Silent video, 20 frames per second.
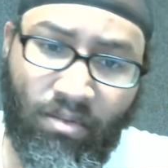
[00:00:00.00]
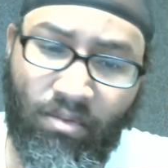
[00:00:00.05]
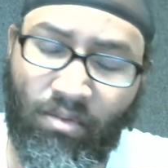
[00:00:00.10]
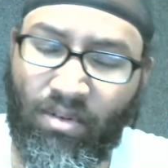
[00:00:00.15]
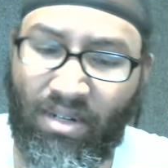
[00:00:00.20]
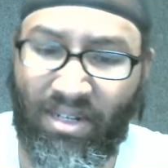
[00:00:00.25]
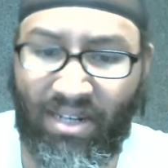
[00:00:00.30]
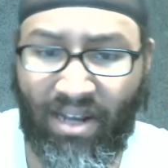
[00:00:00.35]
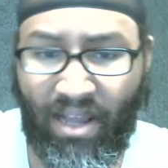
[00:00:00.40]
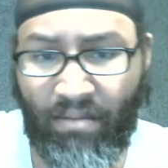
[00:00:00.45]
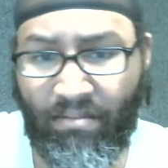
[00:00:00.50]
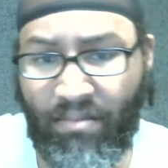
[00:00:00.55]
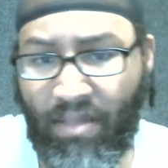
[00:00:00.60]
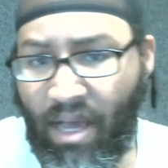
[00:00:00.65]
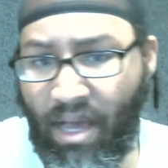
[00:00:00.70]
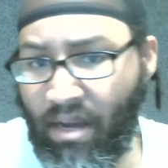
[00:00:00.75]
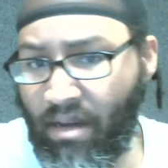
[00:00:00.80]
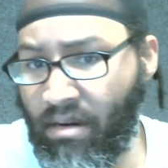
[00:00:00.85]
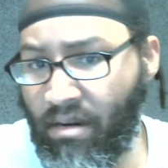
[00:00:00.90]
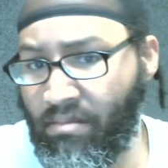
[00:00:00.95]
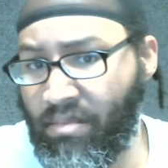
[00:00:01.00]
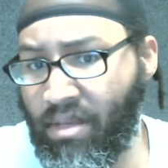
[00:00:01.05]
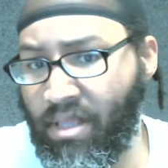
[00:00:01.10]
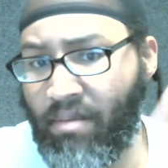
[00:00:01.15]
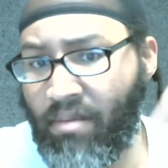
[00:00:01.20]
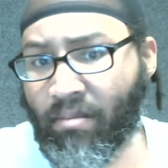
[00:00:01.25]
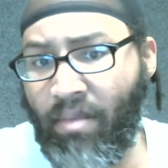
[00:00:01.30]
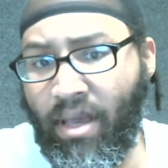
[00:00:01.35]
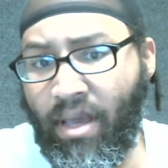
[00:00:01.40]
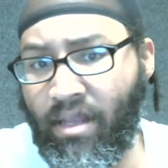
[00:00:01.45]
And I'm not going to be the
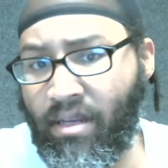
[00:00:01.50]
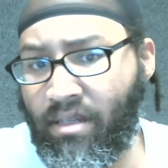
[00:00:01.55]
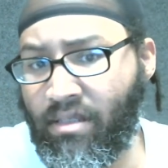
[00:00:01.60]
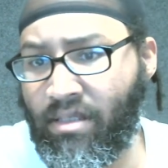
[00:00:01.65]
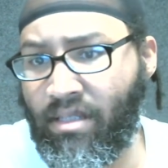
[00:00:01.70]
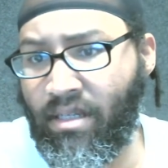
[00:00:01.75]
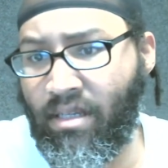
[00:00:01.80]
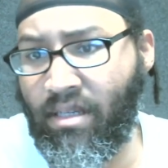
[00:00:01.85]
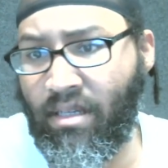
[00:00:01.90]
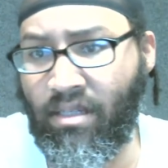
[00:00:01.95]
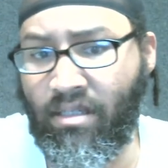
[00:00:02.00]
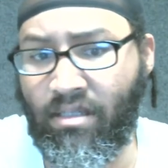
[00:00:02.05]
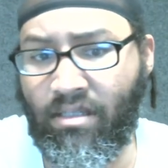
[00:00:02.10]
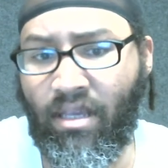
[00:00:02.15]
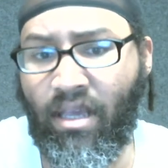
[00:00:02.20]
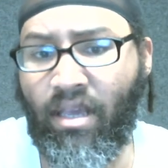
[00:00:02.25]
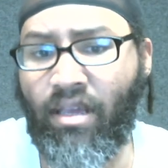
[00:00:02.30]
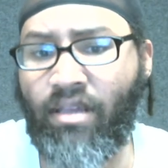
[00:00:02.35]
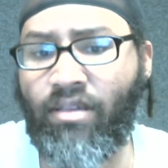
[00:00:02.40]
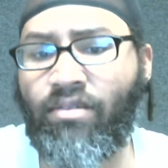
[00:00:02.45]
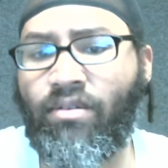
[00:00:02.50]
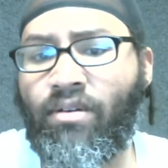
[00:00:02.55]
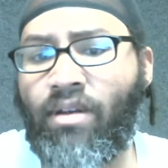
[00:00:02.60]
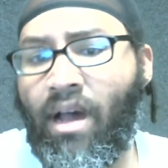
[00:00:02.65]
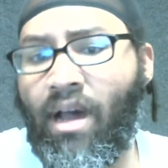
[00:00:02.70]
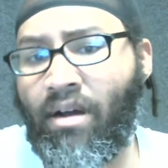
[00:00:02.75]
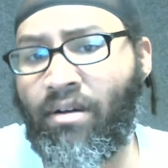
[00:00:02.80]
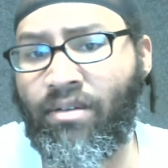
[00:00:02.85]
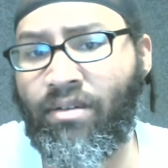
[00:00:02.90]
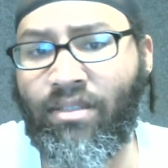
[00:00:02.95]
man to sit here and say, hey, you're
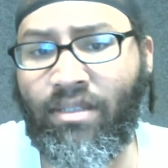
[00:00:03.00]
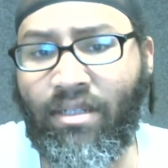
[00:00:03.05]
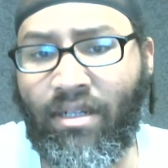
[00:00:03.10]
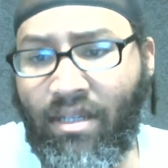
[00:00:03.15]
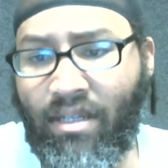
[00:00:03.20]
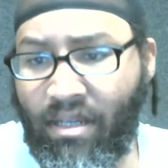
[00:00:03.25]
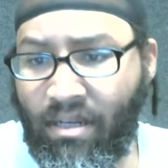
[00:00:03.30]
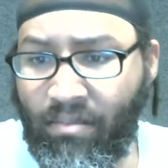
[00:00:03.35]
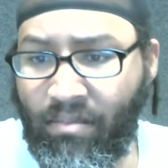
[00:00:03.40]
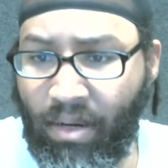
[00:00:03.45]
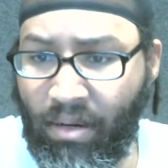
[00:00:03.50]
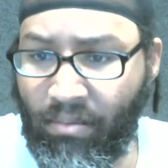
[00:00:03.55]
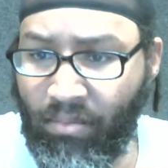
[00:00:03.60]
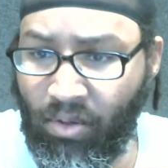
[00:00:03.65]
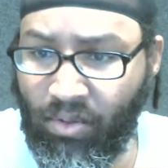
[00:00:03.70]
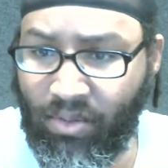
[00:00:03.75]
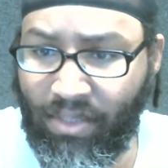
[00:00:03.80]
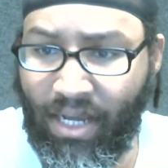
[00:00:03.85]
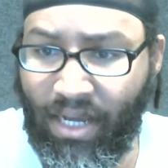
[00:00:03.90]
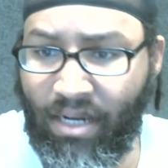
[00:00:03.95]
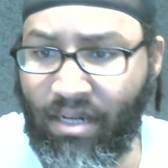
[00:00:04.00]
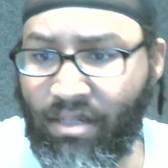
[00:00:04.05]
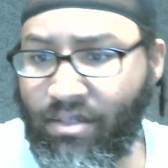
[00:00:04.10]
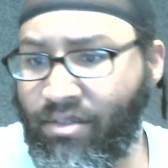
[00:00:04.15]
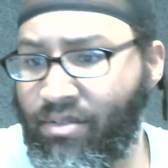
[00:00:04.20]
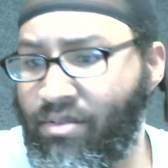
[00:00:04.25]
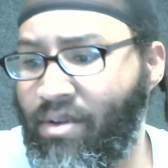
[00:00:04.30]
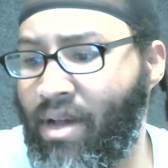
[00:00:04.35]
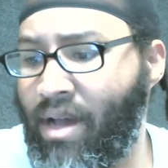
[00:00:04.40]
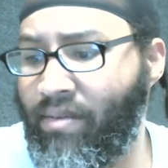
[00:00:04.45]
not going into the kingdom of the Most High because
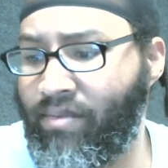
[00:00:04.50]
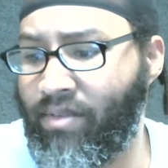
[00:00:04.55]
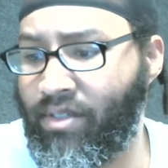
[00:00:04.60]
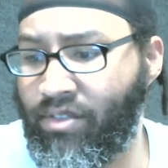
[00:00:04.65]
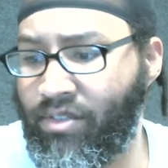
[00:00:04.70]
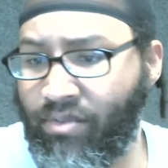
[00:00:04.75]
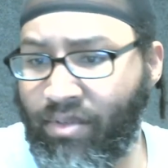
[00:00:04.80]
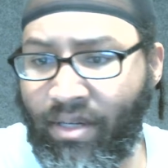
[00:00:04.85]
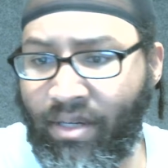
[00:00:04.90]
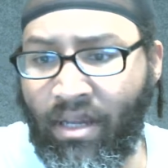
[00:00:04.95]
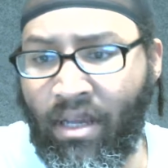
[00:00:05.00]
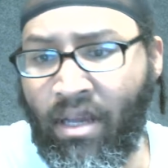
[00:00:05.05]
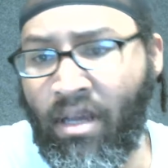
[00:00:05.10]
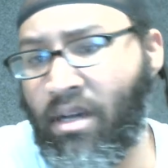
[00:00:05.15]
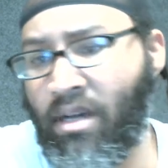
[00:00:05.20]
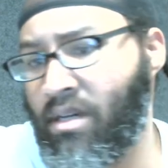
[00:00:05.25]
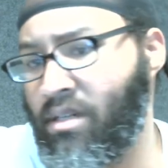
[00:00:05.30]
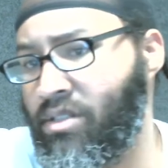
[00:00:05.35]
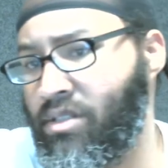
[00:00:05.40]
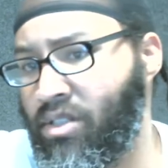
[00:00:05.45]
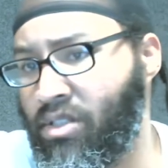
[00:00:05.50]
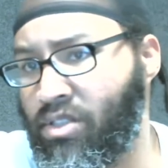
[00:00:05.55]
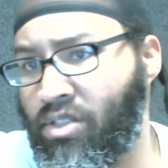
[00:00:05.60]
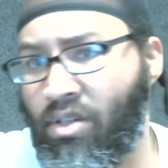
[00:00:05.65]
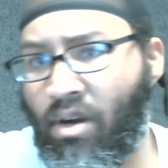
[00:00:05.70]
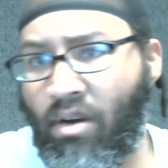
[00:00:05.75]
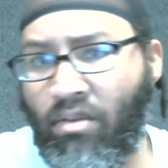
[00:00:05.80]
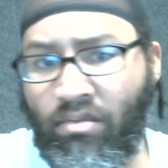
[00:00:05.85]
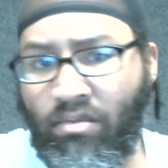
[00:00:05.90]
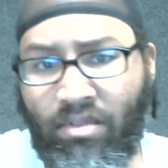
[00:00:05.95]
you having a drink, because your
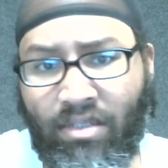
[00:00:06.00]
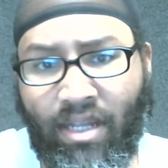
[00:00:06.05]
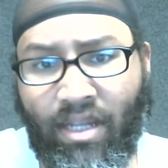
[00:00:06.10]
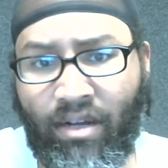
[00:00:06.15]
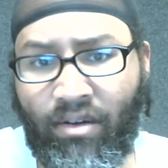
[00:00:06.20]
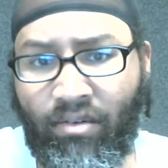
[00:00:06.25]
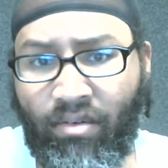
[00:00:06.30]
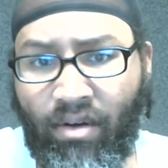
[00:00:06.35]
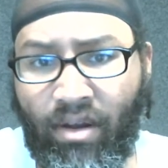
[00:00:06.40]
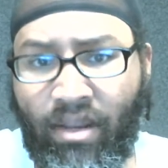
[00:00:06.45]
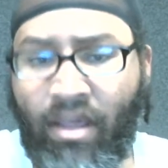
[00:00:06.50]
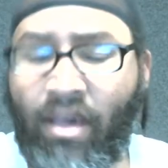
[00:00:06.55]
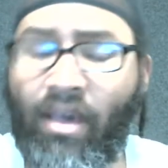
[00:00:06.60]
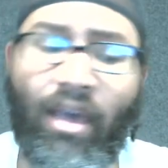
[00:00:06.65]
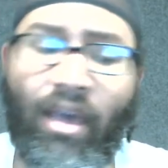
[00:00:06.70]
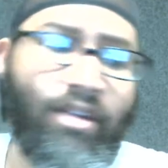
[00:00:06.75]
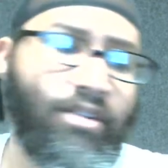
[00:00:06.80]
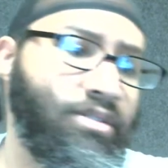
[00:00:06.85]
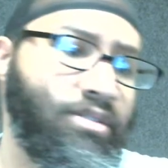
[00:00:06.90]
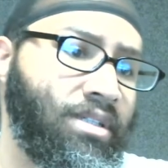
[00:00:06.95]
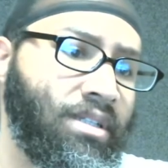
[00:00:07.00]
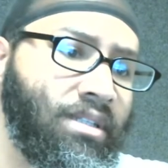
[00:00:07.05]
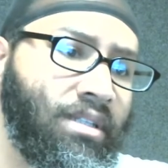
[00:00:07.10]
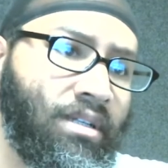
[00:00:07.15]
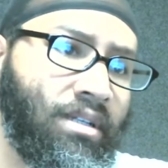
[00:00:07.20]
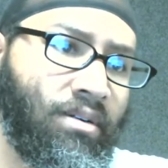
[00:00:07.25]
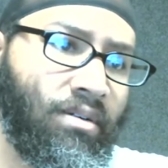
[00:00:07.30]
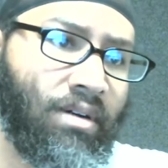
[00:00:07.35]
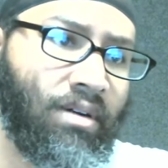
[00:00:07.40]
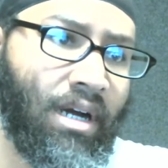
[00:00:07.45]
sorrow is that great. Hey, you should
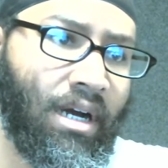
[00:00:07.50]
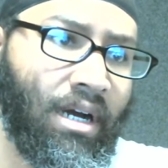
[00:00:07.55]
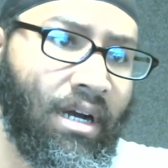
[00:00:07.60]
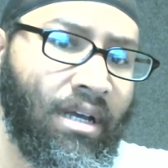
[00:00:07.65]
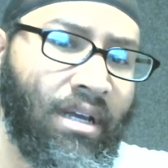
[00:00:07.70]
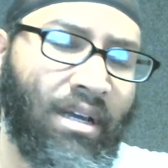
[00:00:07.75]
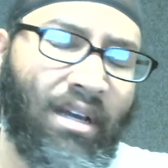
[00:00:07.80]
lean on God.